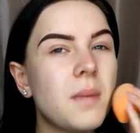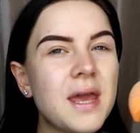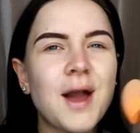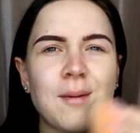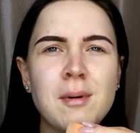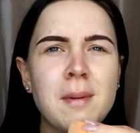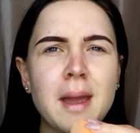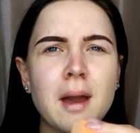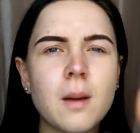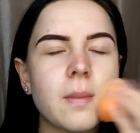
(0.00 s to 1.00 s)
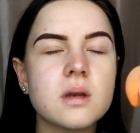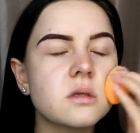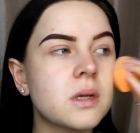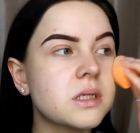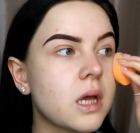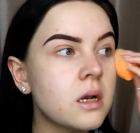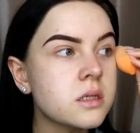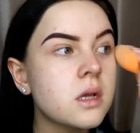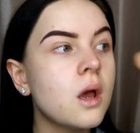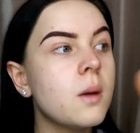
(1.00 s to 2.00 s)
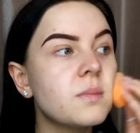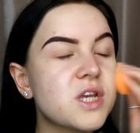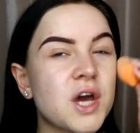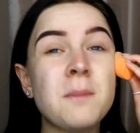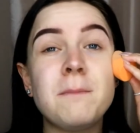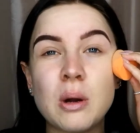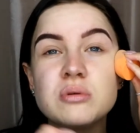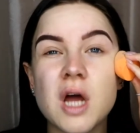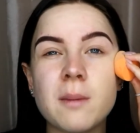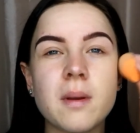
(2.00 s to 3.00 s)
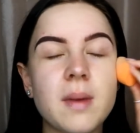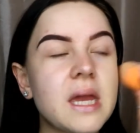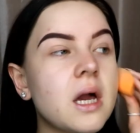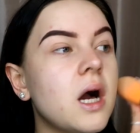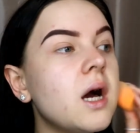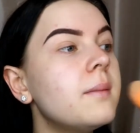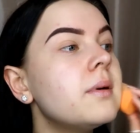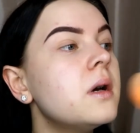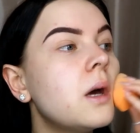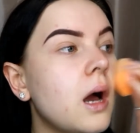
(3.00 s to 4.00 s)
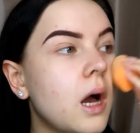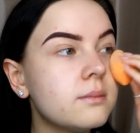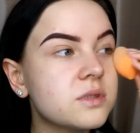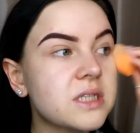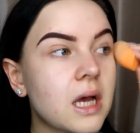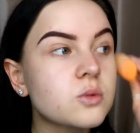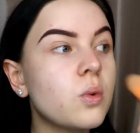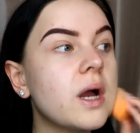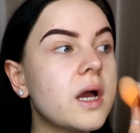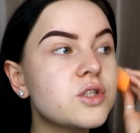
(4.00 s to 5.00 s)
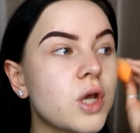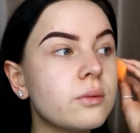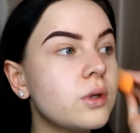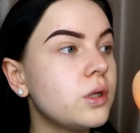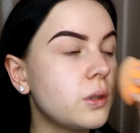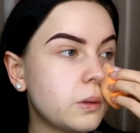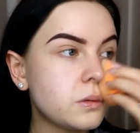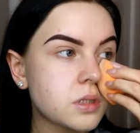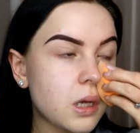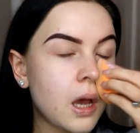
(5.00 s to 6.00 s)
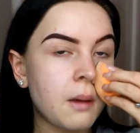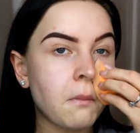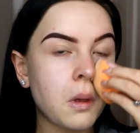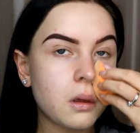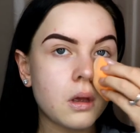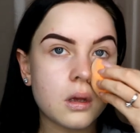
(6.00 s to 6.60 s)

makeup my makeup. That doesn't make sense. But to kind of build up my makeup. Um, so that's why I don't use um,